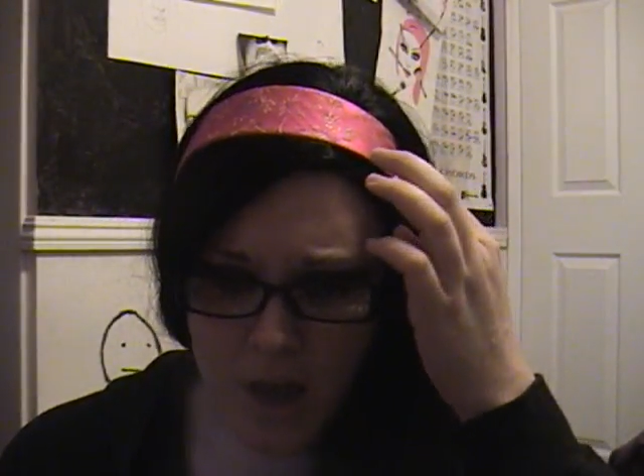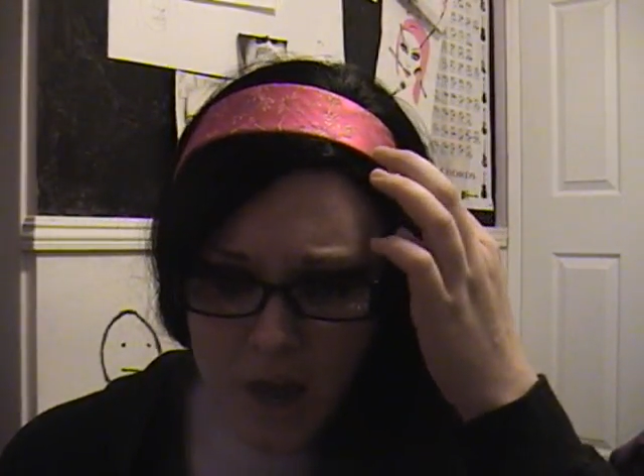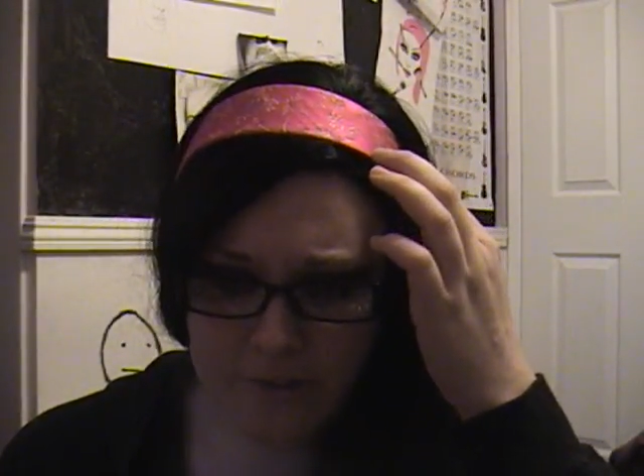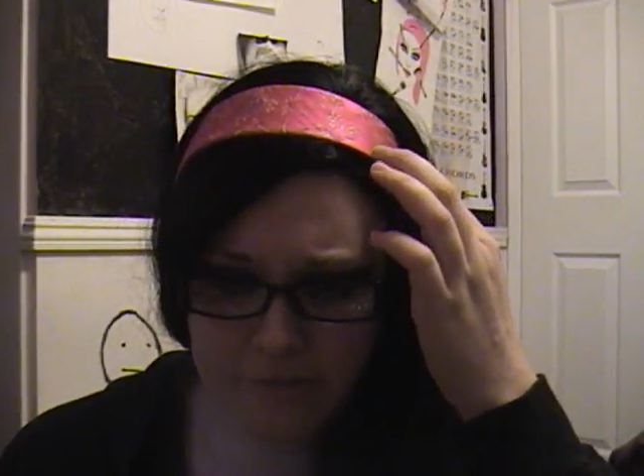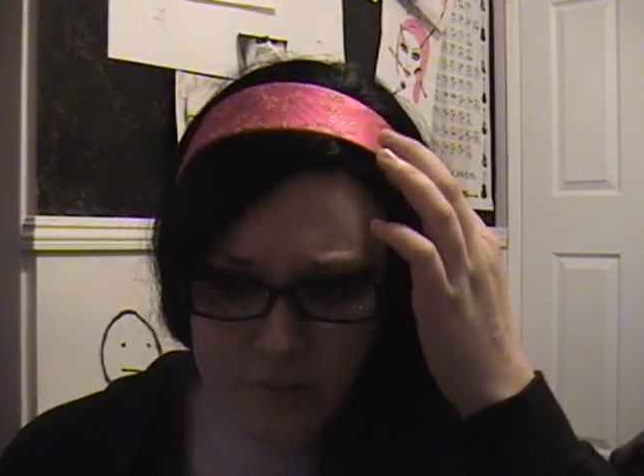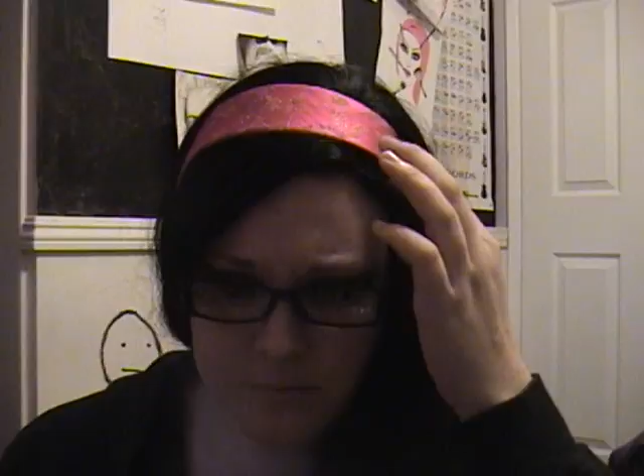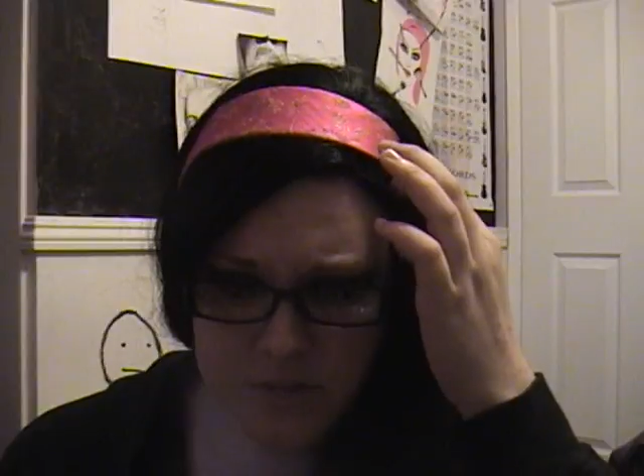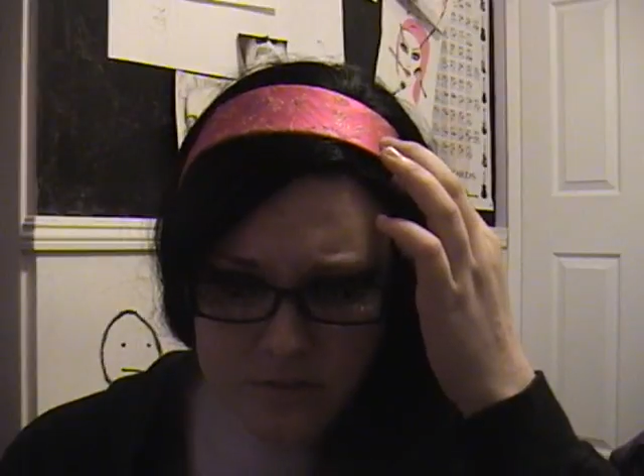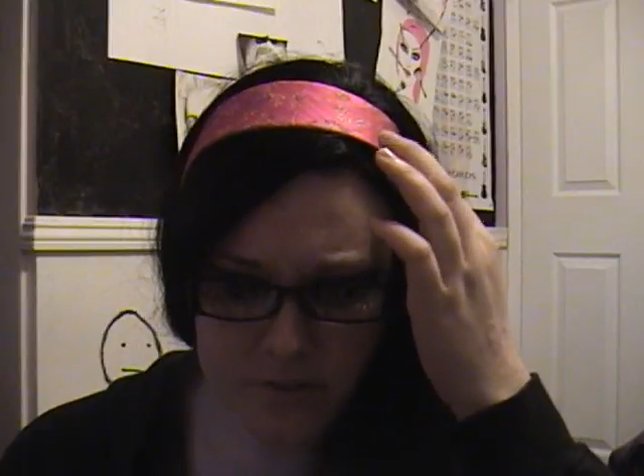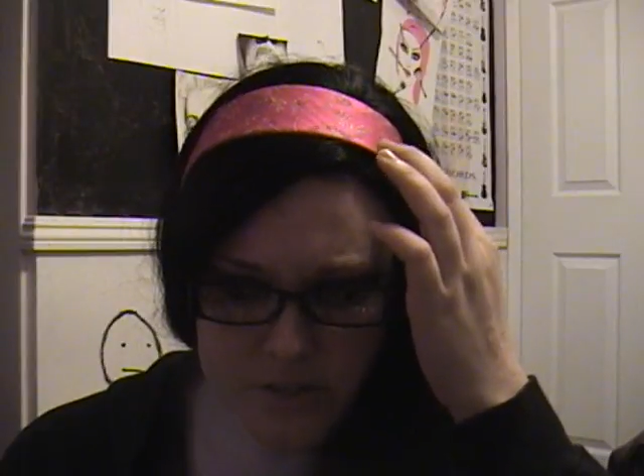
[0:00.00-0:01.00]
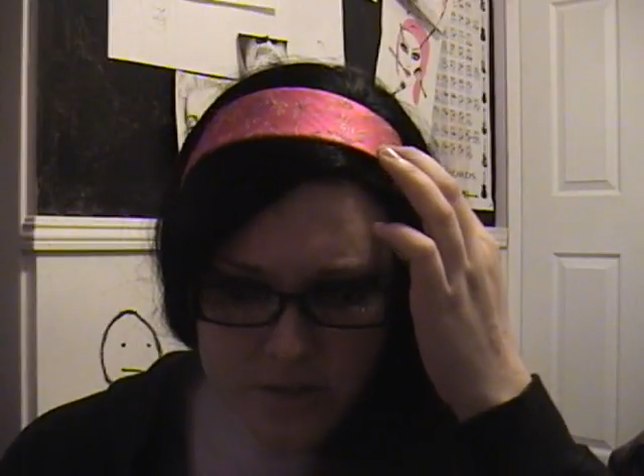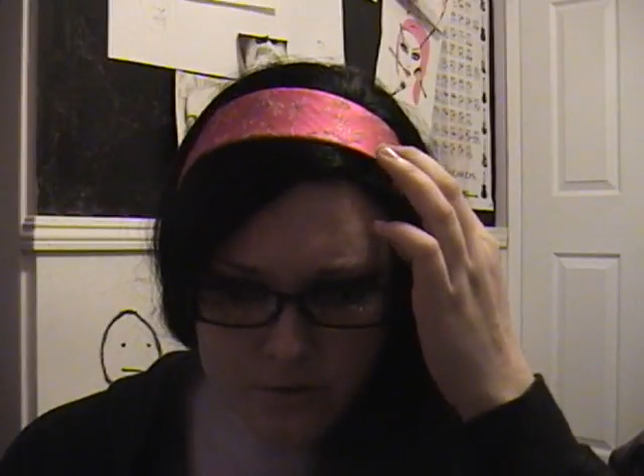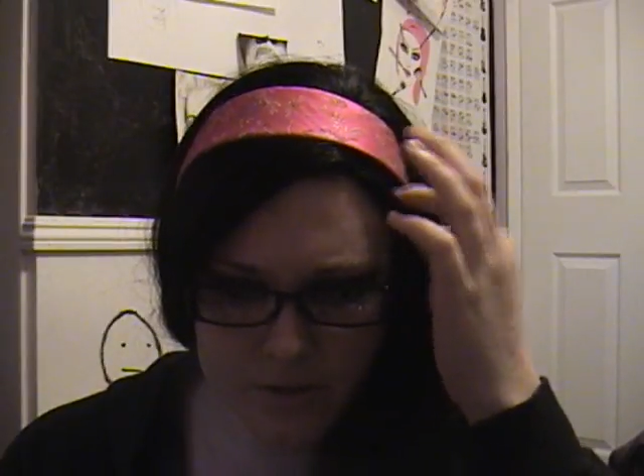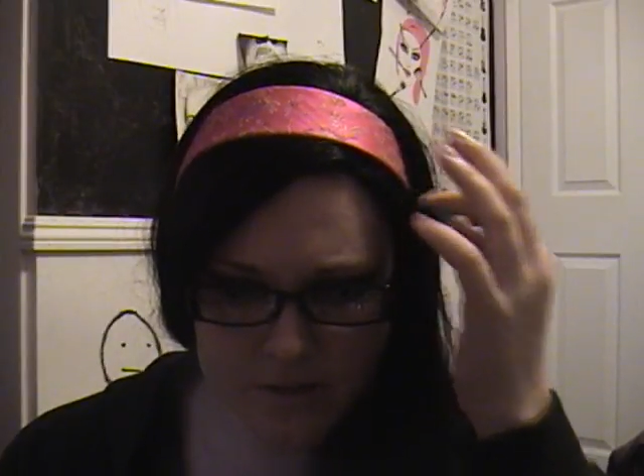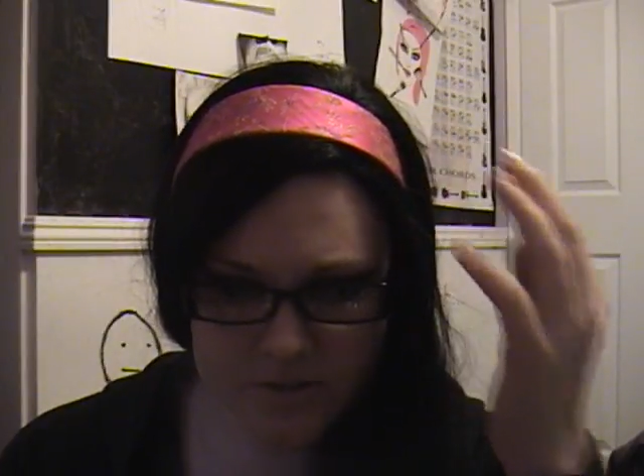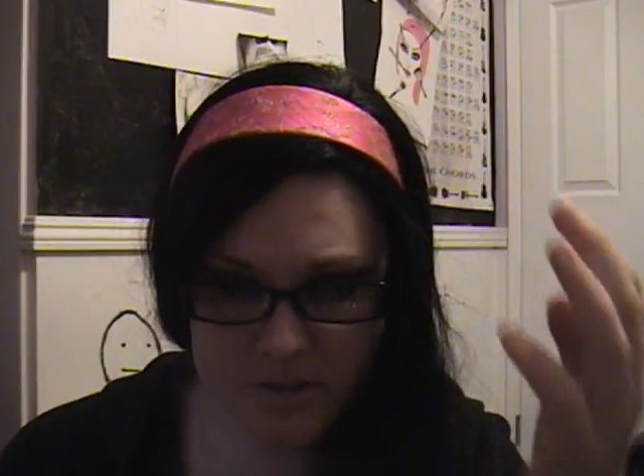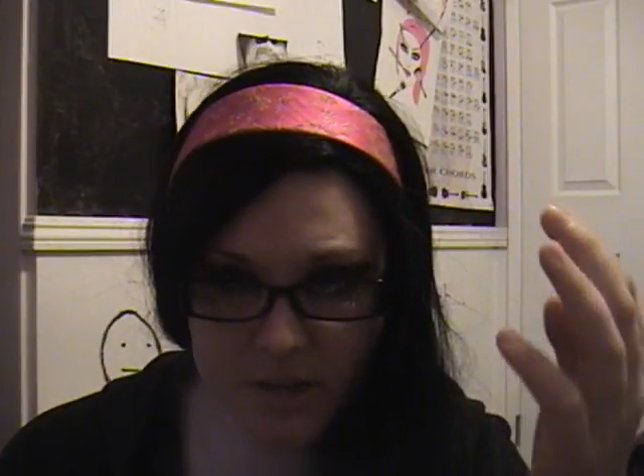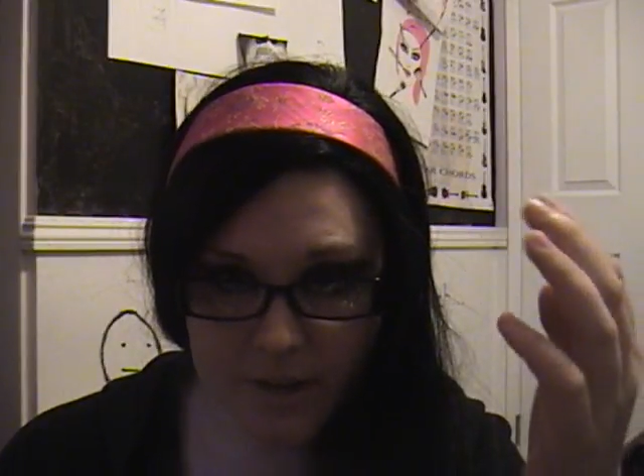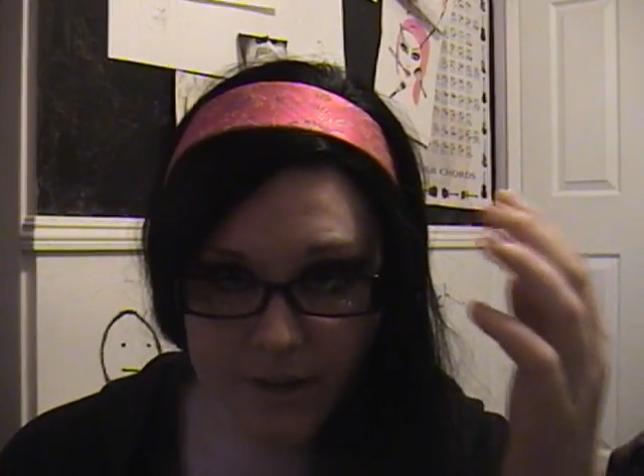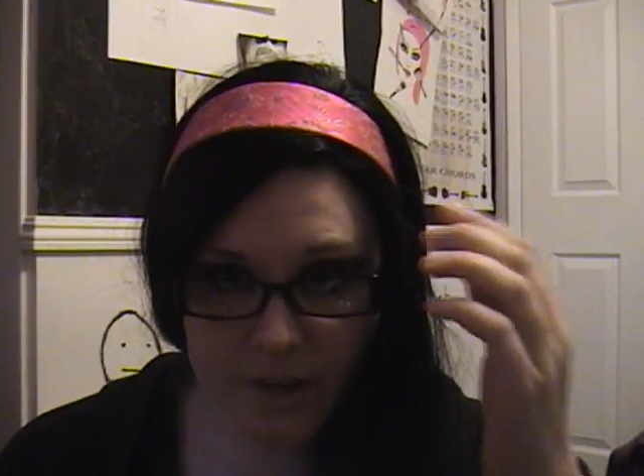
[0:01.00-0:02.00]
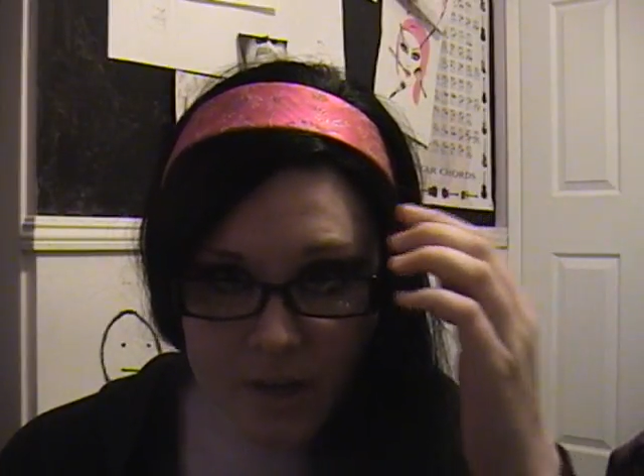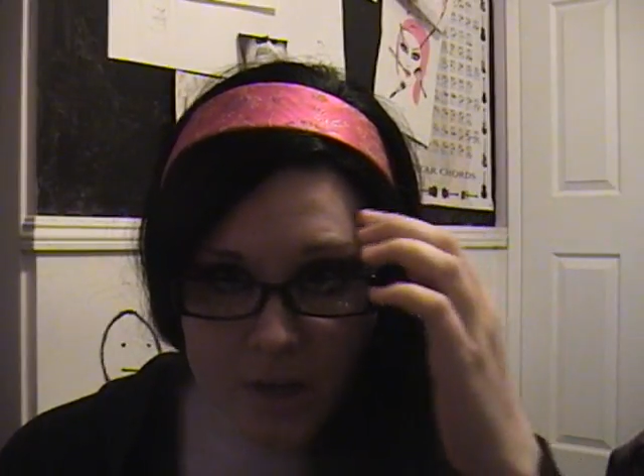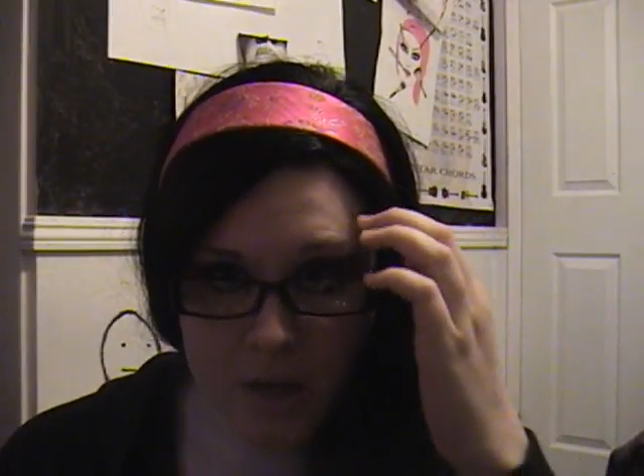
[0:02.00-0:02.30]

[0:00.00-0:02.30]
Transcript: I filmed a video yesterday,